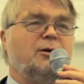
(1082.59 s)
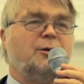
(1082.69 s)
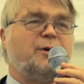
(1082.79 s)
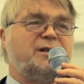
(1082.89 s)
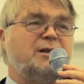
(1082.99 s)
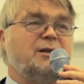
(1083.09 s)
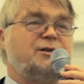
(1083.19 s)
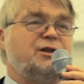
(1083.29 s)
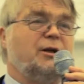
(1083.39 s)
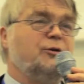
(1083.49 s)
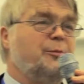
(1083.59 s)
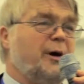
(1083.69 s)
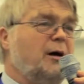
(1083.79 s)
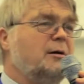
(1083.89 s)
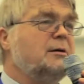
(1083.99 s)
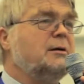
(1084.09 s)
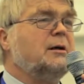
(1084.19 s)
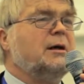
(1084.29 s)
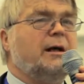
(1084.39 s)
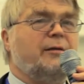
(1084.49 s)
under President Chiluba,
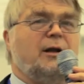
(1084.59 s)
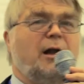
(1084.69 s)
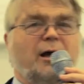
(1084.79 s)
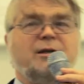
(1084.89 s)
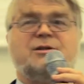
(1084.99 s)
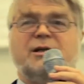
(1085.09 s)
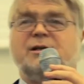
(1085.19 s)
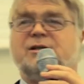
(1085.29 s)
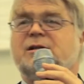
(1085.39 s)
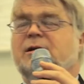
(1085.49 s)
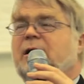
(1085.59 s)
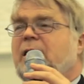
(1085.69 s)
in the 90s,